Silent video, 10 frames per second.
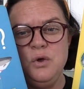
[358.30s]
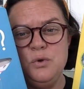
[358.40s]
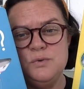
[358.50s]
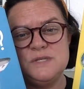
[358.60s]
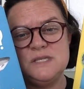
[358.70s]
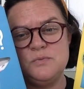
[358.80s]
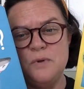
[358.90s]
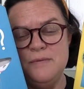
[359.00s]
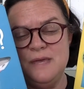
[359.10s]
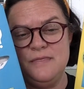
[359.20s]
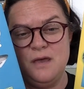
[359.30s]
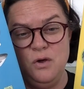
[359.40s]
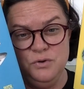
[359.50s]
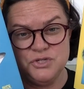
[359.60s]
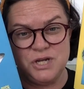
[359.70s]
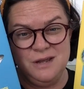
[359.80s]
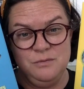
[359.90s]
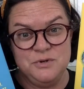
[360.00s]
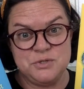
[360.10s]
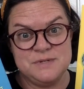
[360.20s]
Who's Swimming in the
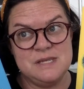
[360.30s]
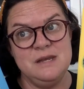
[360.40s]
Ocean, which was a